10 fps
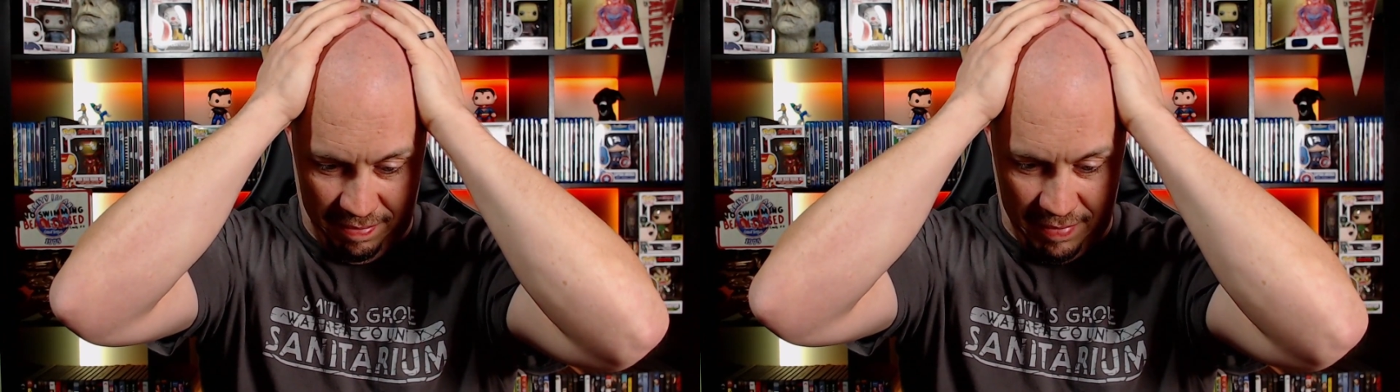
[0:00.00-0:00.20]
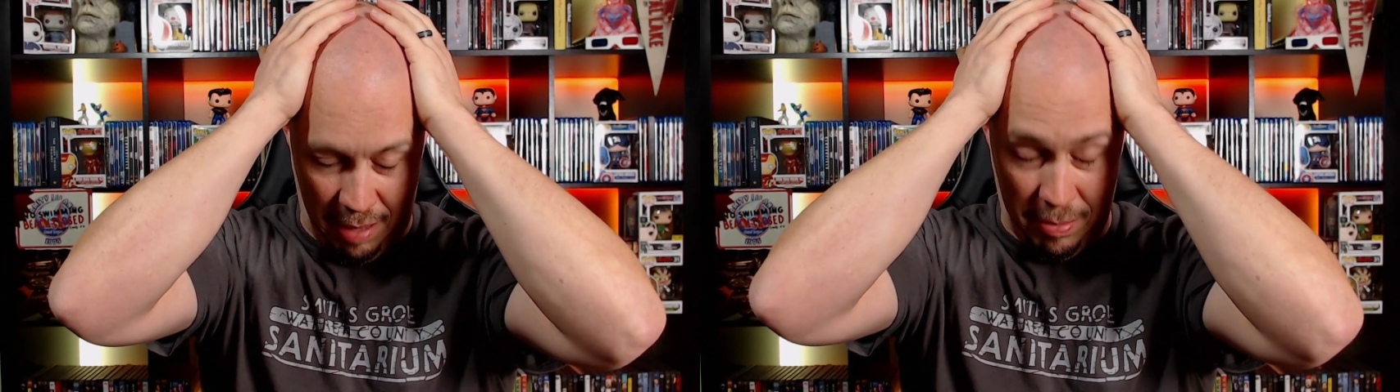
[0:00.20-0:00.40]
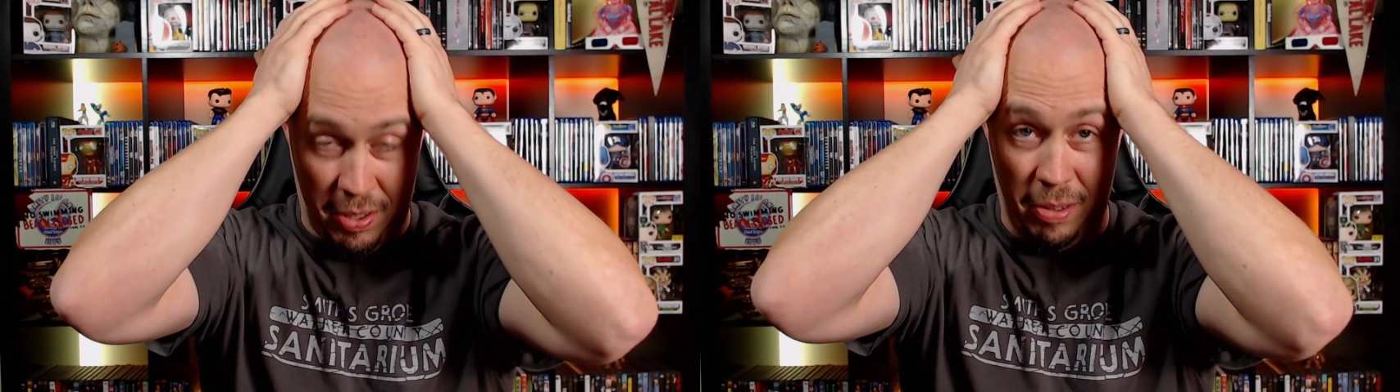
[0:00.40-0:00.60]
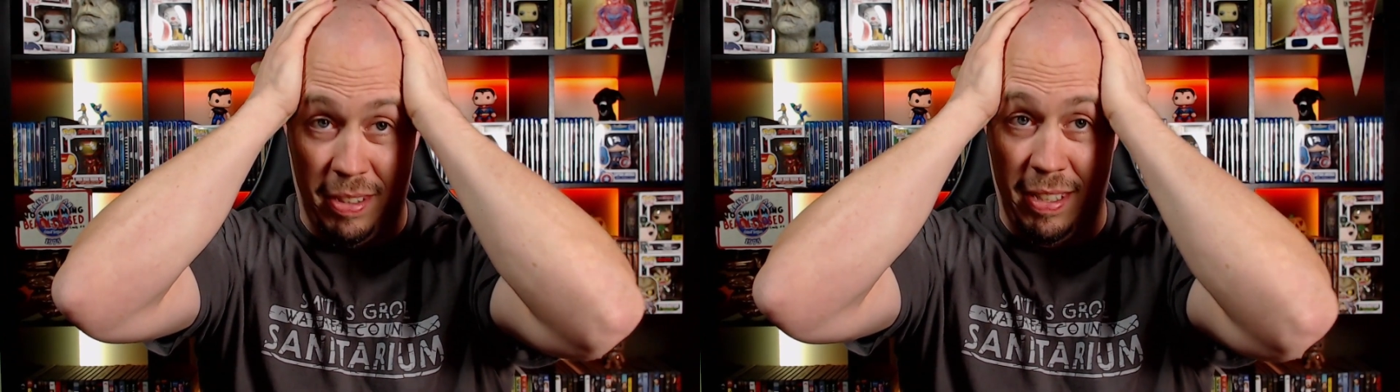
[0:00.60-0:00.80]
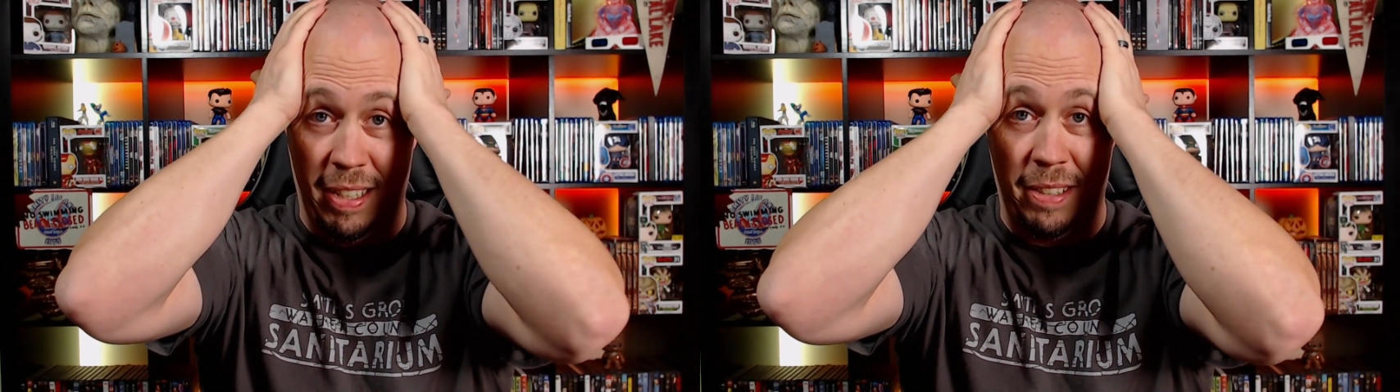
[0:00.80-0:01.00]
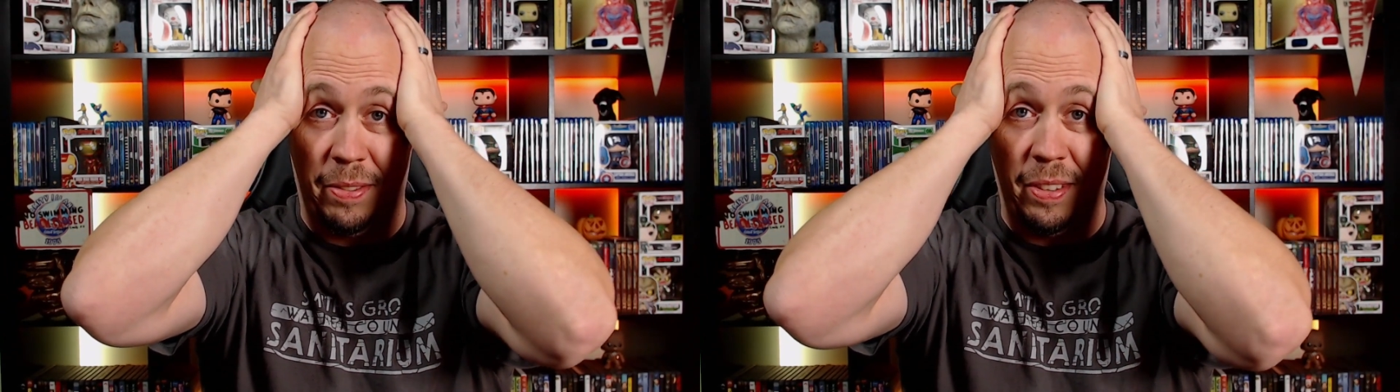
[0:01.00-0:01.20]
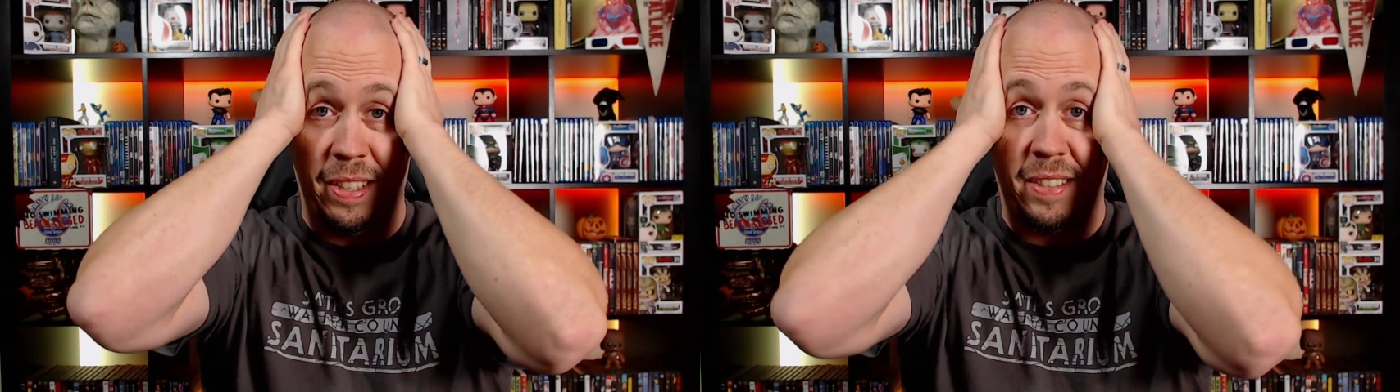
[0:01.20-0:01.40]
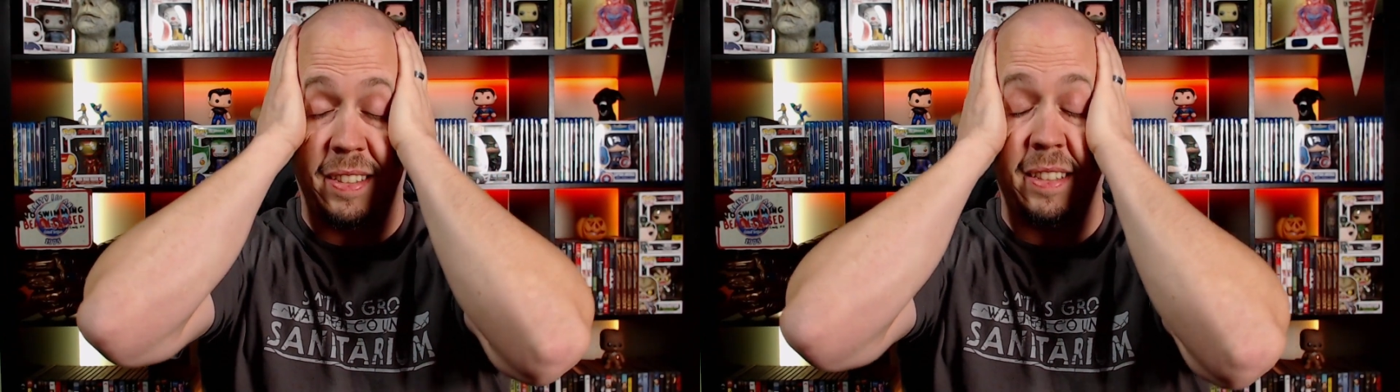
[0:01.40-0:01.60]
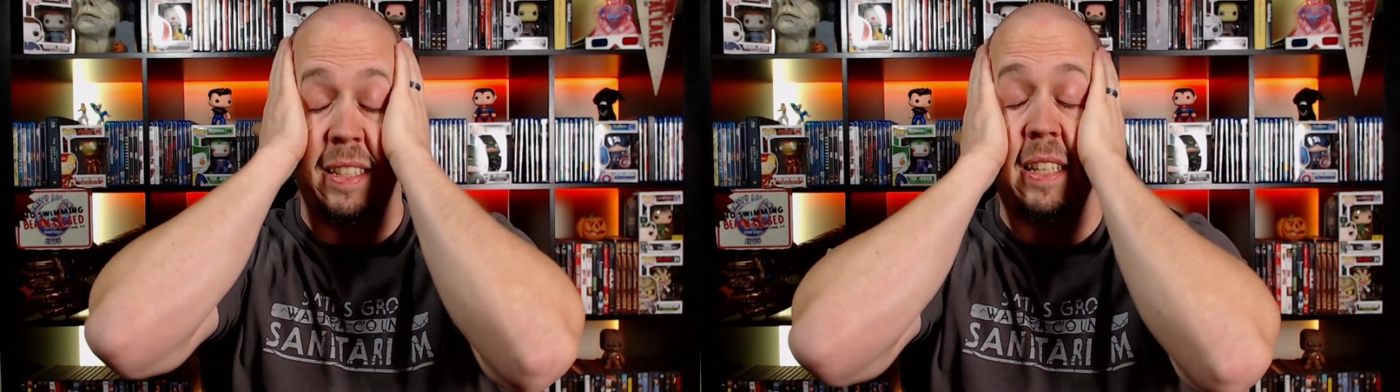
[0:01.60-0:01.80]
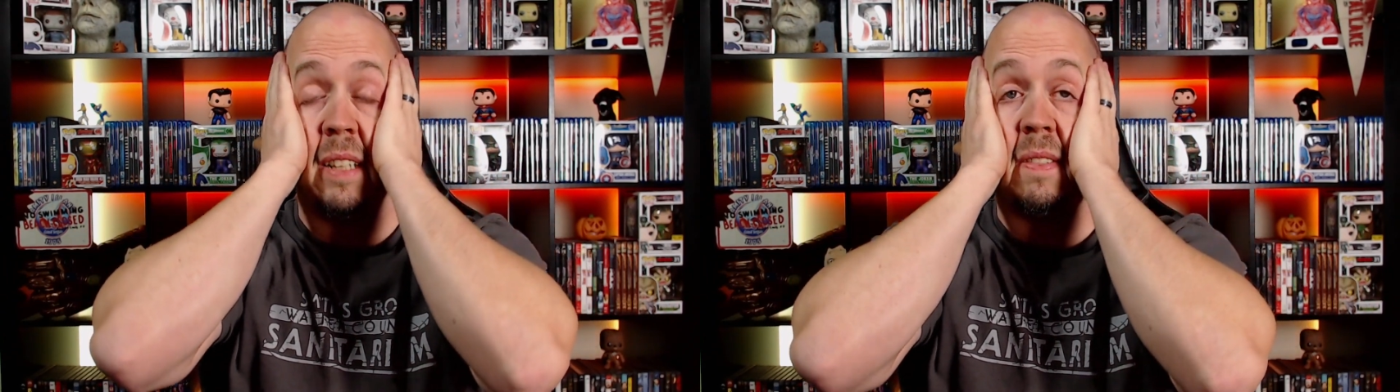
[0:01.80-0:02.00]
I'm so excited for this.
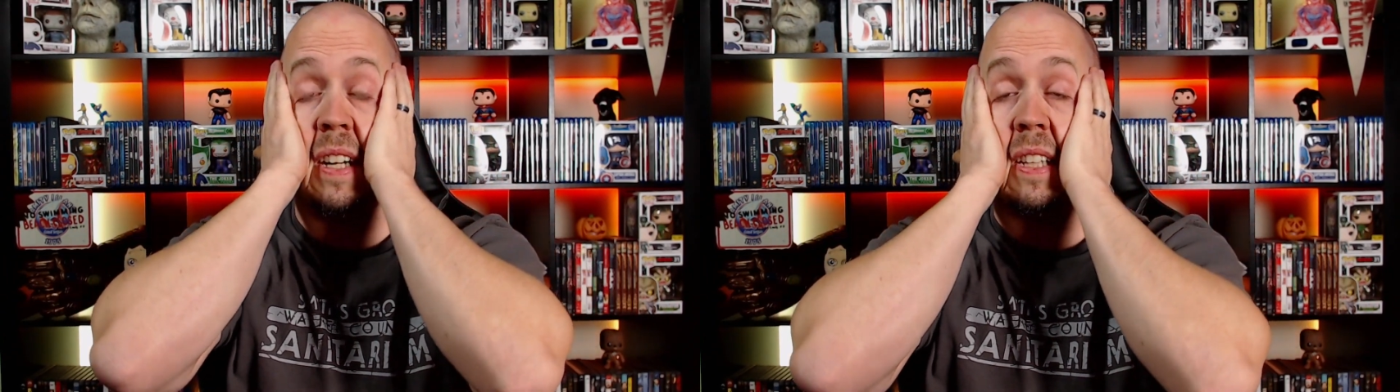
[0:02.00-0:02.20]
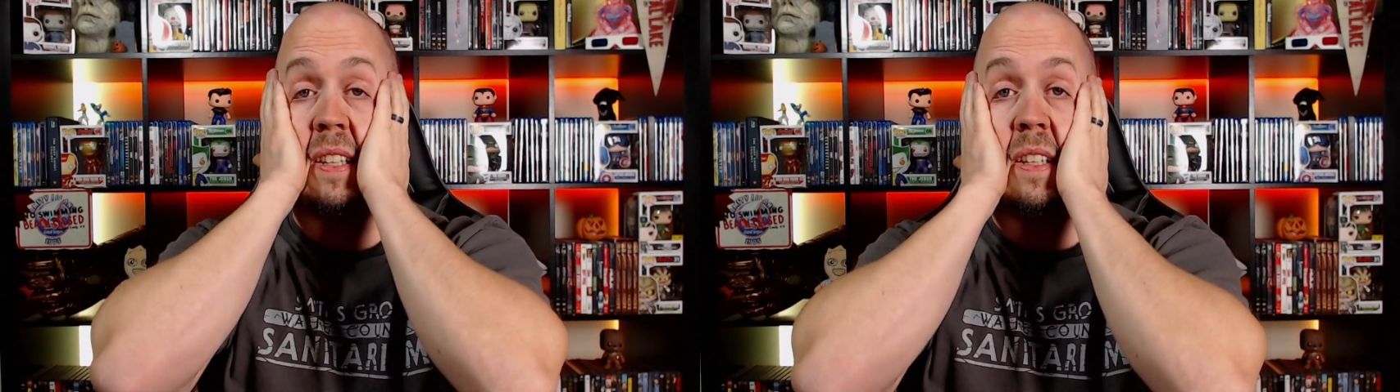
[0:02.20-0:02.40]
The fact